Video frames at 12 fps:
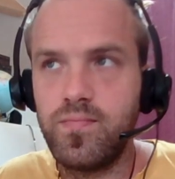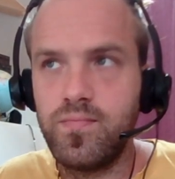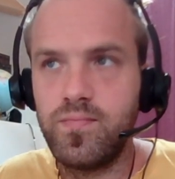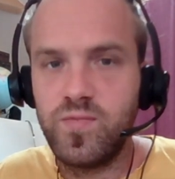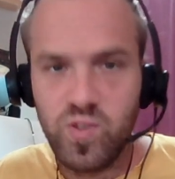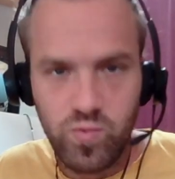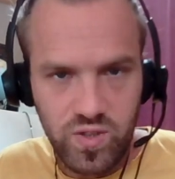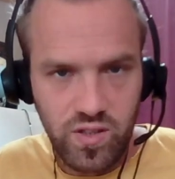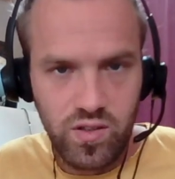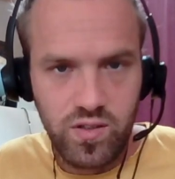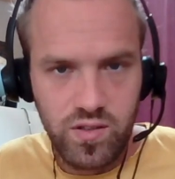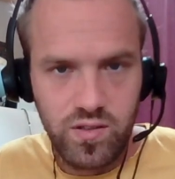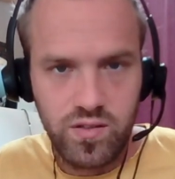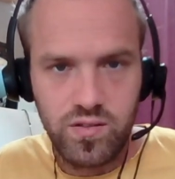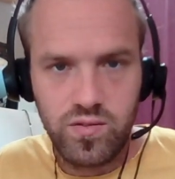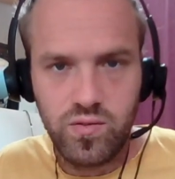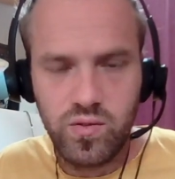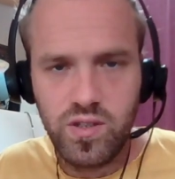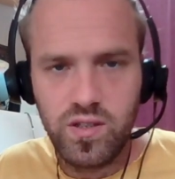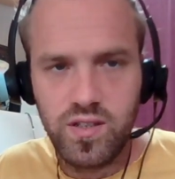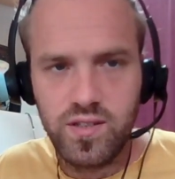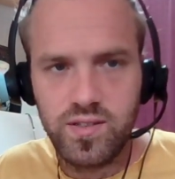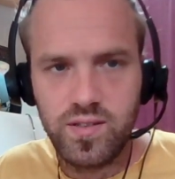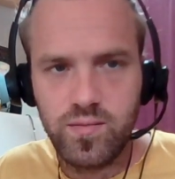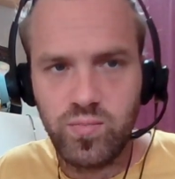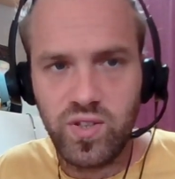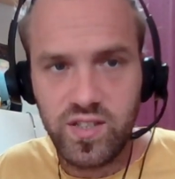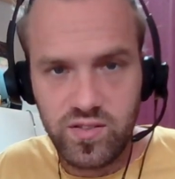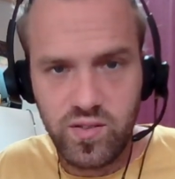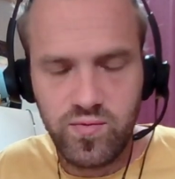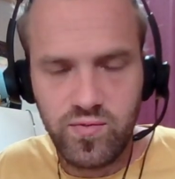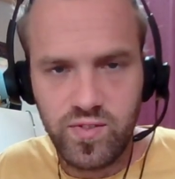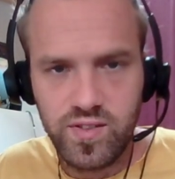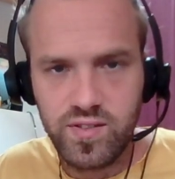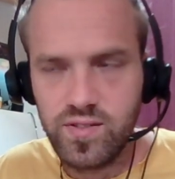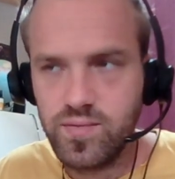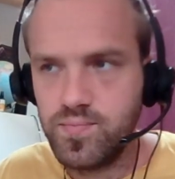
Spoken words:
So we're gonna organize a press conference.